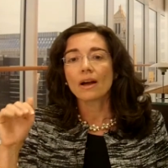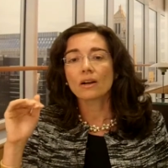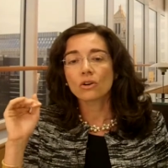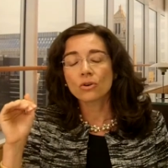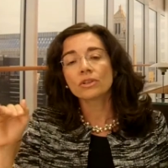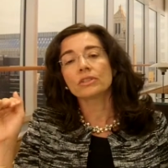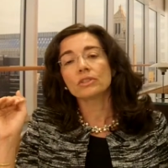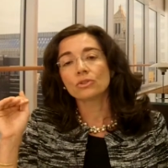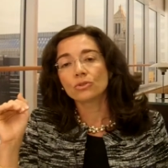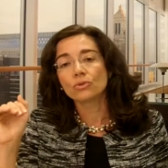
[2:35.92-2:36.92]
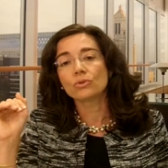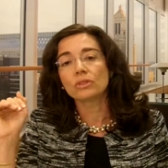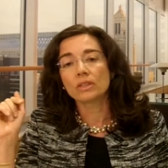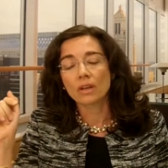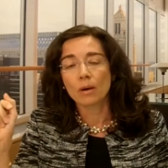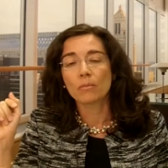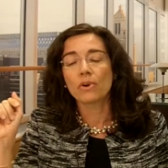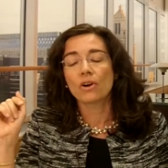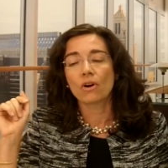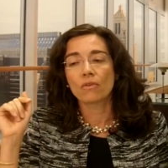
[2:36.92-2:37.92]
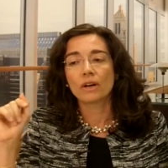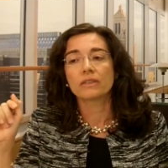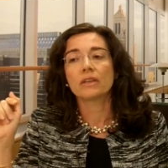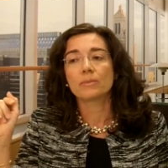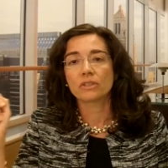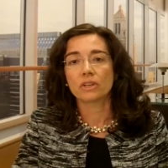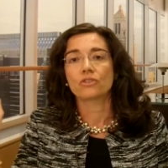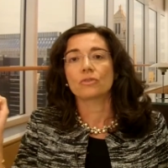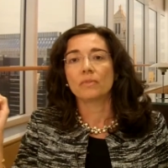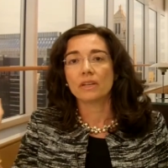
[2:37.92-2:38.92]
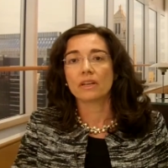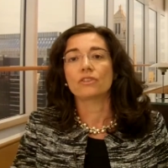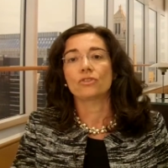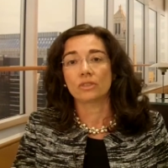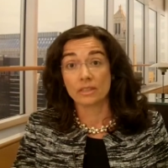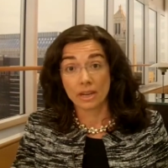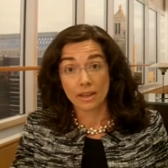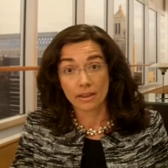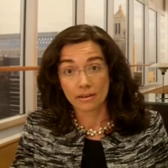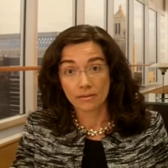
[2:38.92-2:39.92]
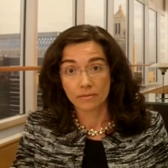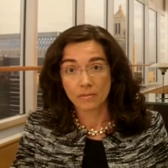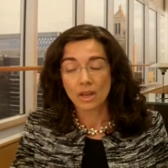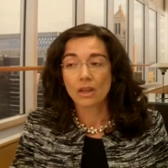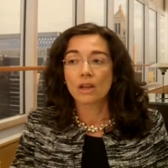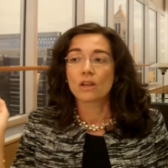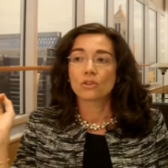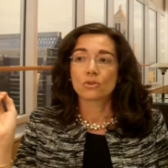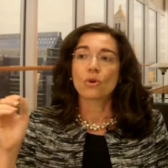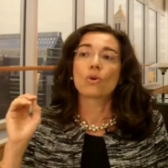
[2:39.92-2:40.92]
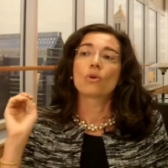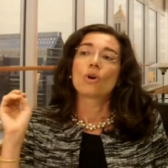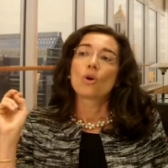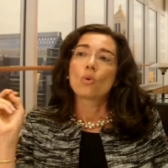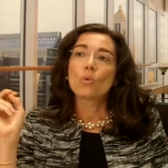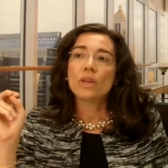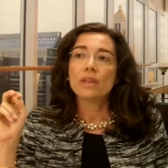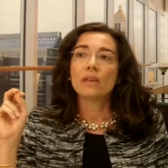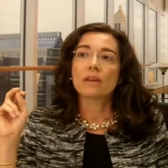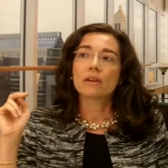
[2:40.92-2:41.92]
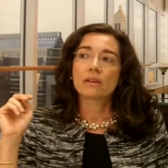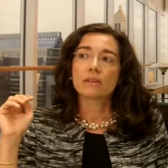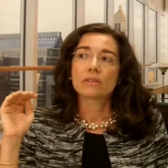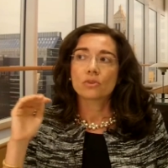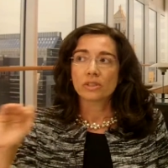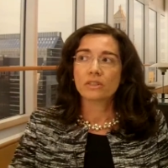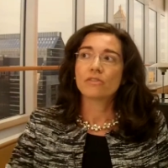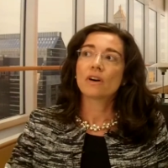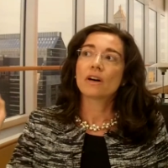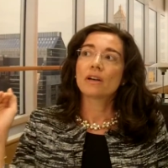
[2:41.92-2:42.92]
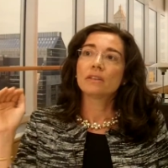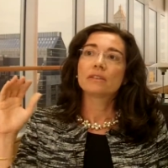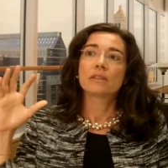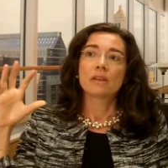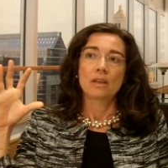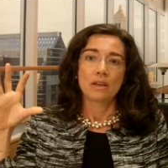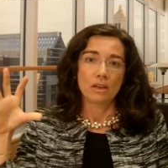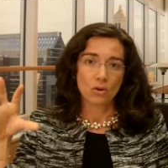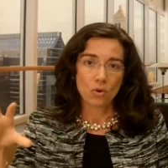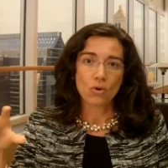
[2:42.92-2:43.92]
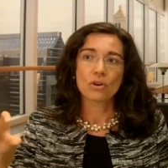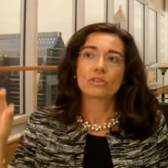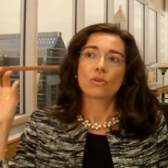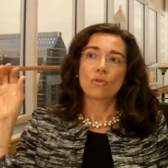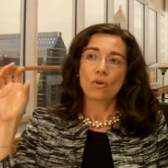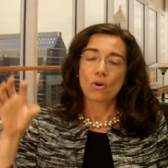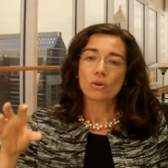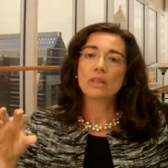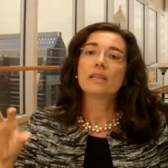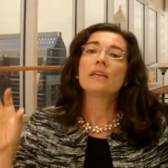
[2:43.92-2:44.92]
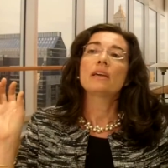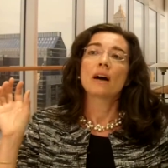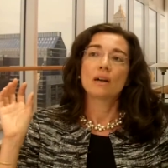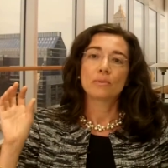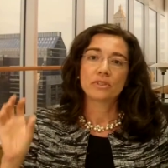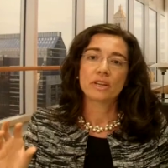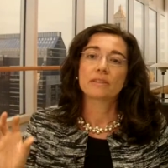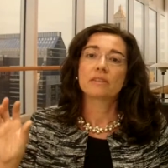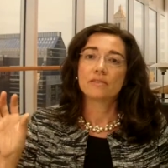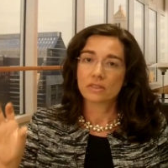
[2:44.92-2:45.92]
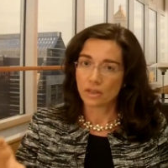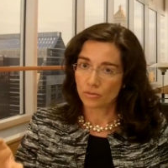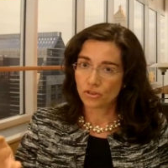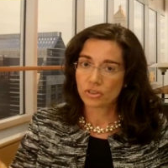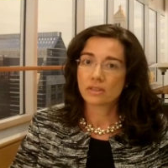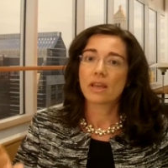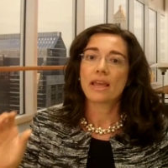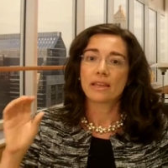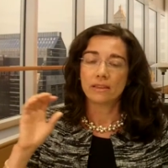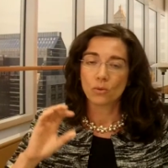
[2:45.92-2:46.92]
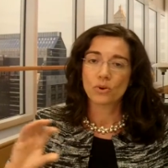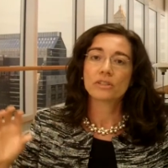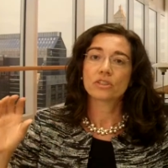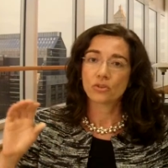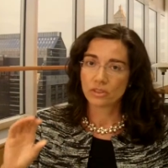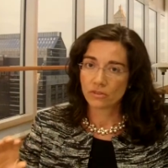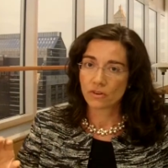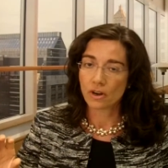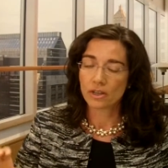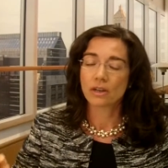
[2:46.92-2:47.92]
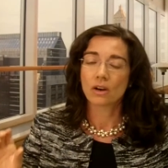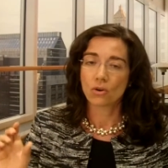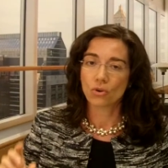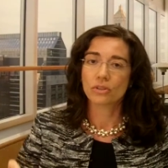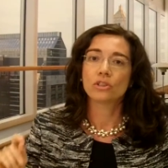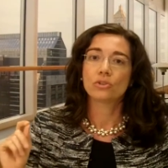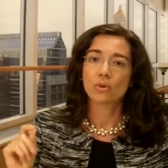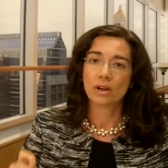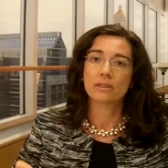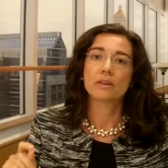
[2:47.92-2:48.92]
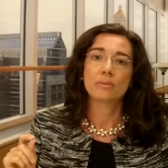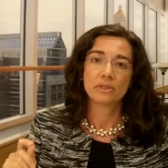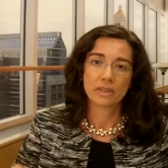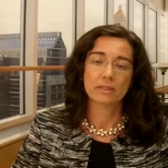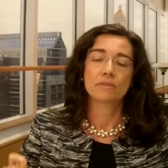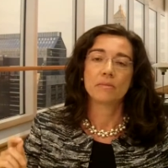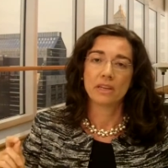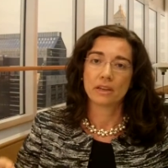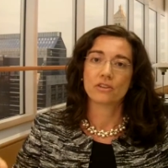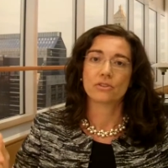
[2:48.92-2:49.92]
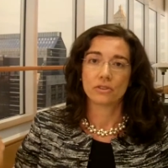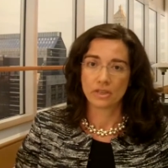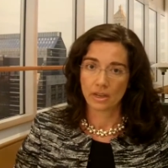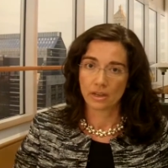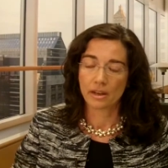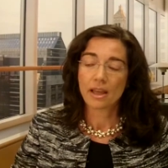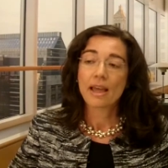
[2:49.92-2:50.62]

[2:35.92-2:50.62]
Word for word: according to the number of antihypertension medications taken. So we uh, stratified a cohort of only hypertensive subjects and they were stratified according to antihypertensive medications taken.